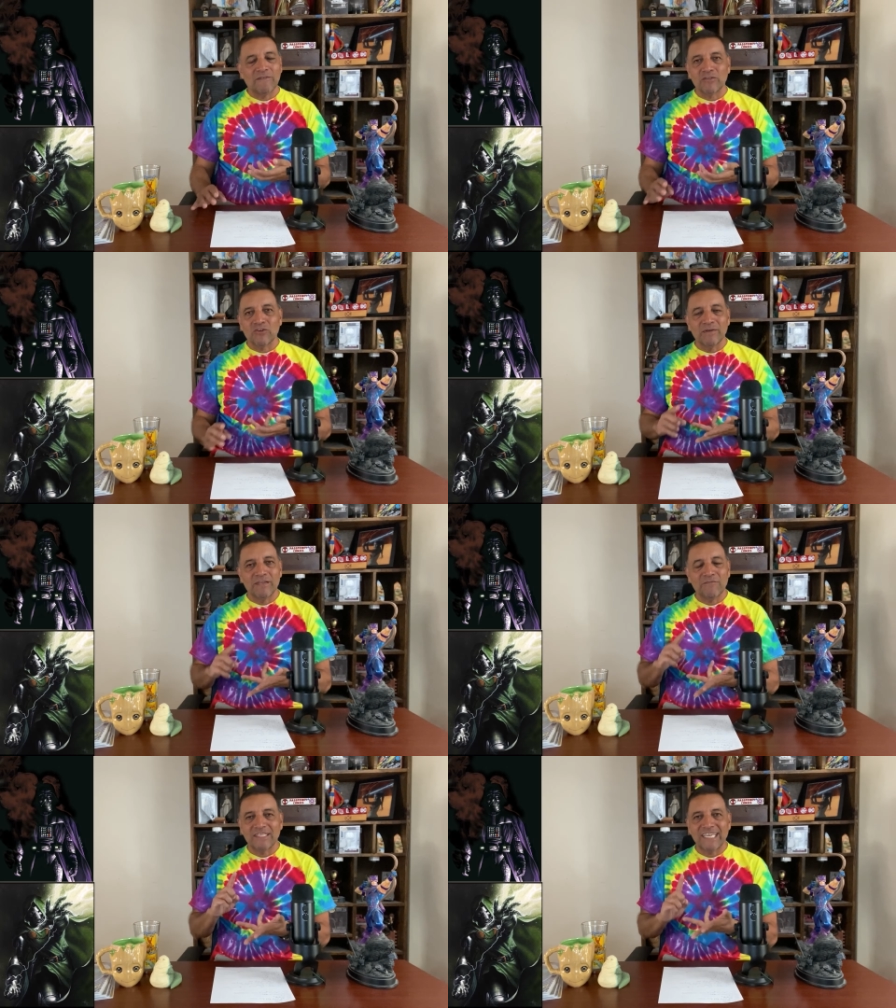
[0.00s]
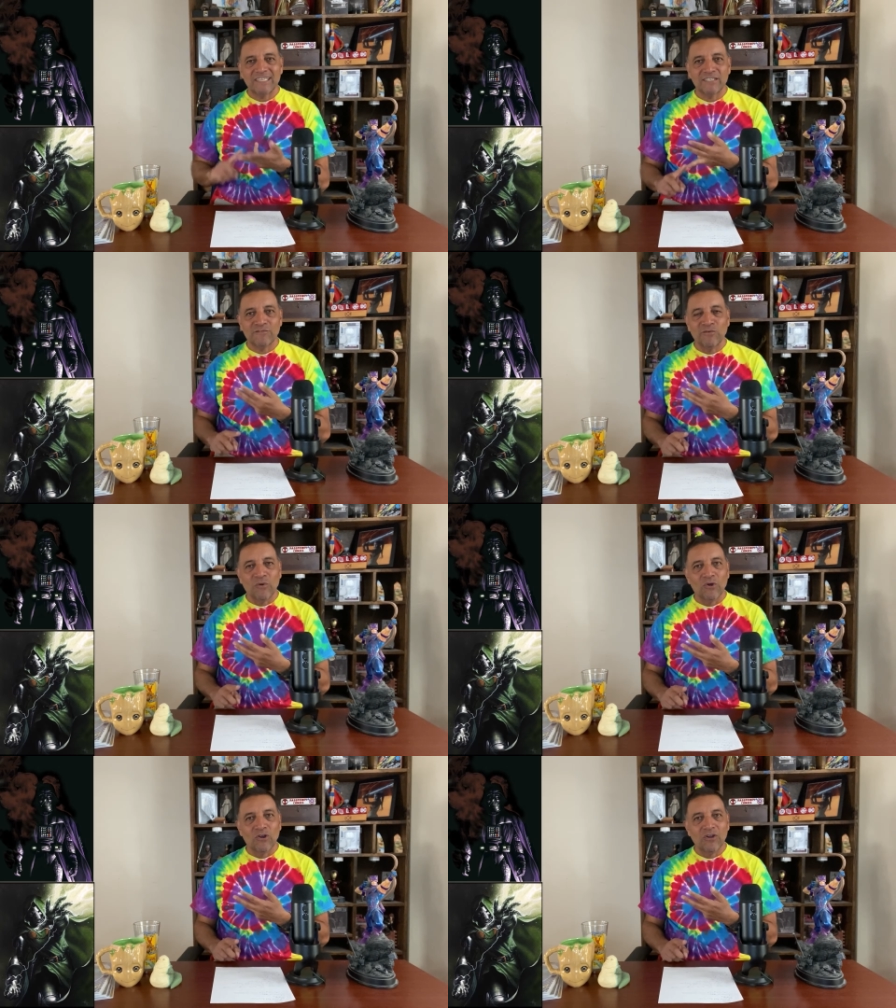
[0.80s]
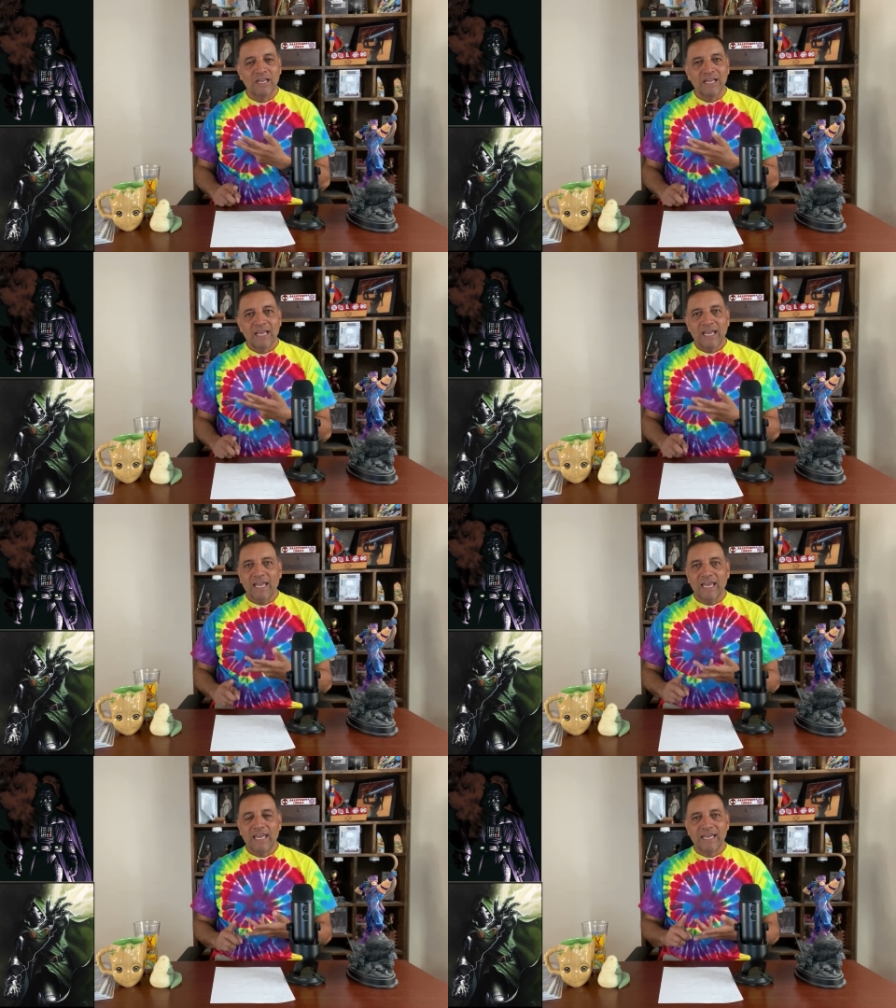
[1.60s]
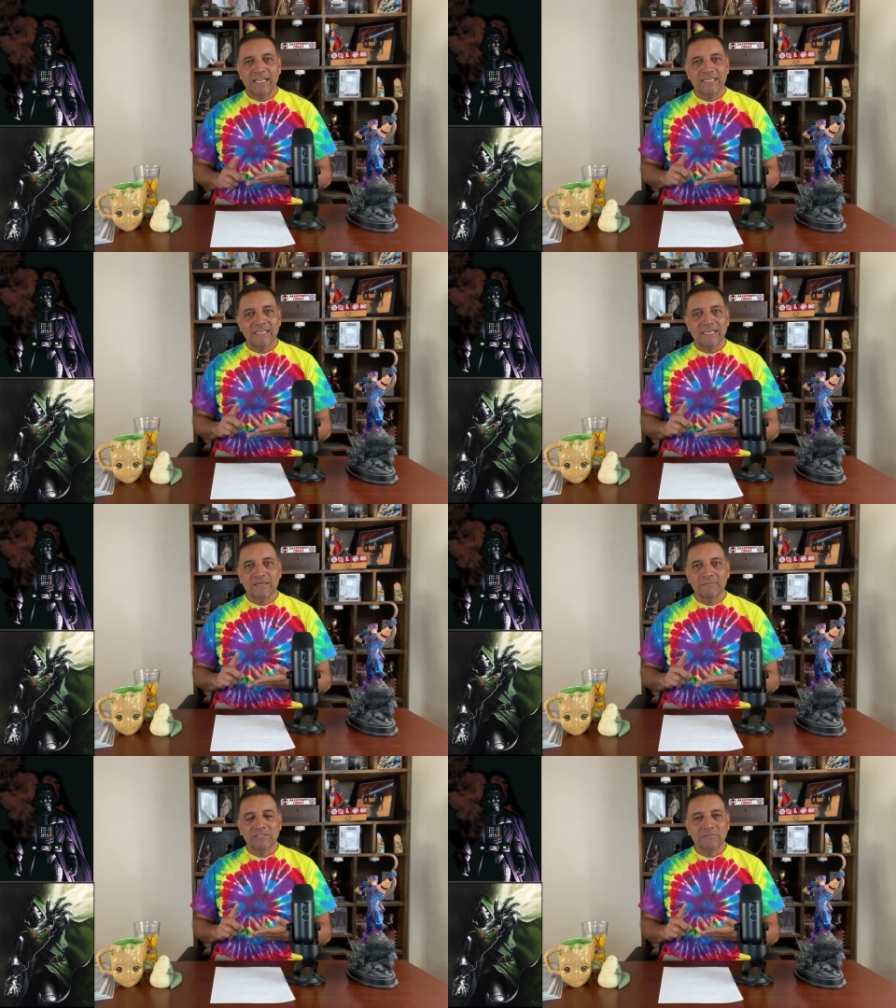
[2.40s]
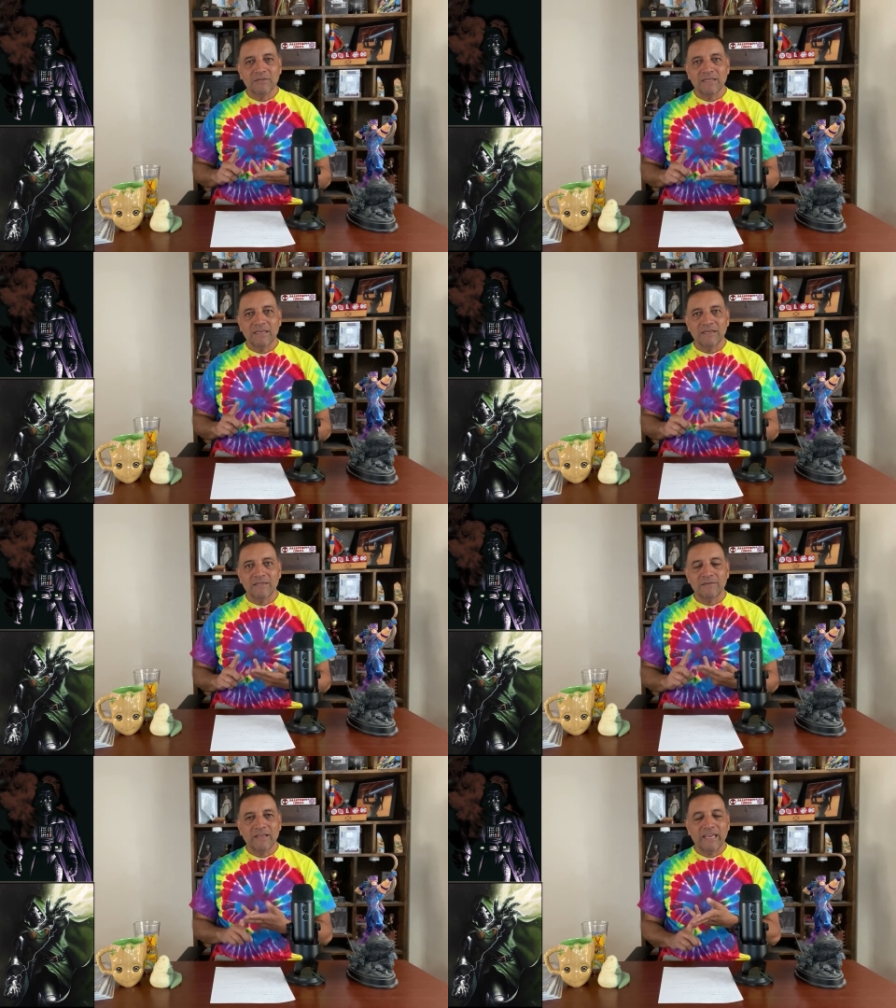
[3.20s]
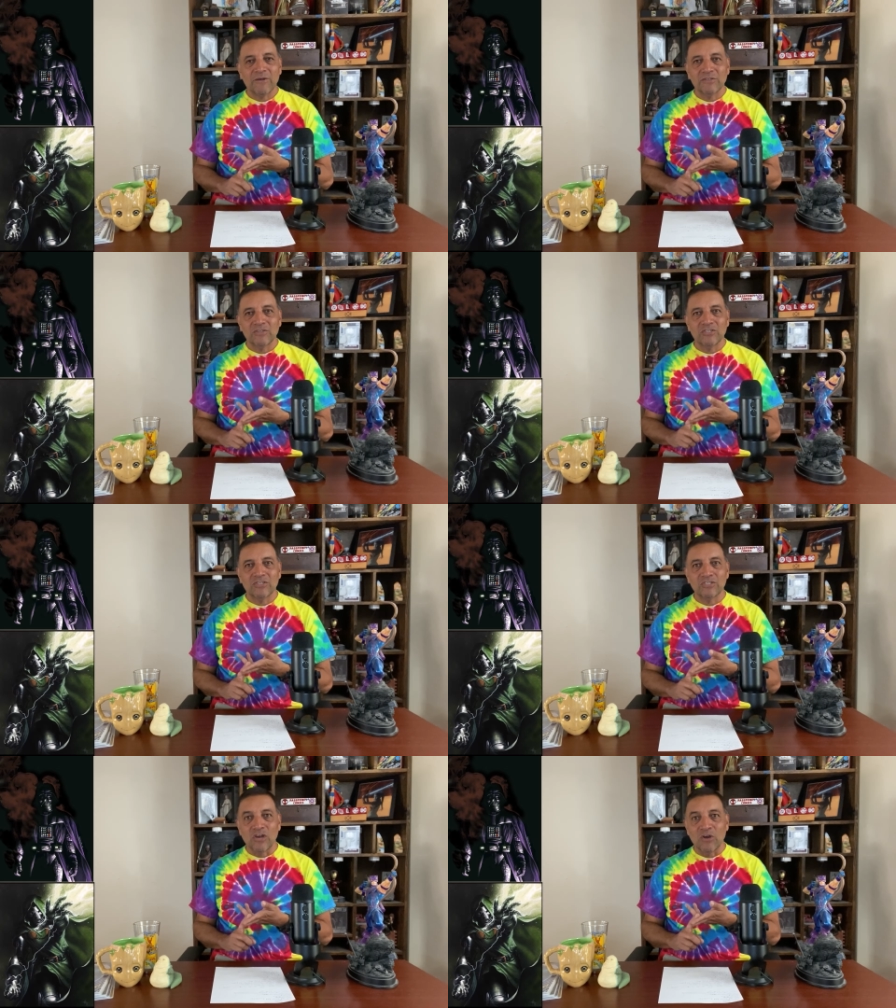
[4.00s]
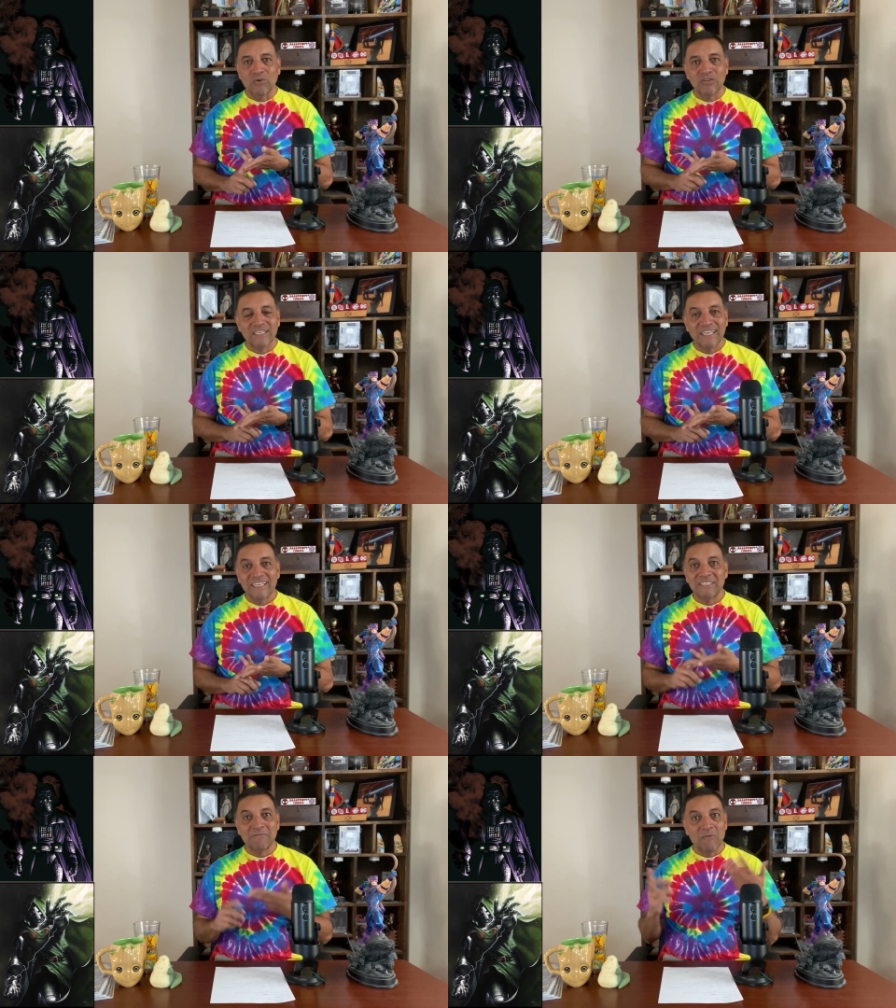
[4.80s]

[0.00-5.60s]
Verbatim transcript: you have to throw in the Fantastic Four and um, some of the characters in Star Wars, see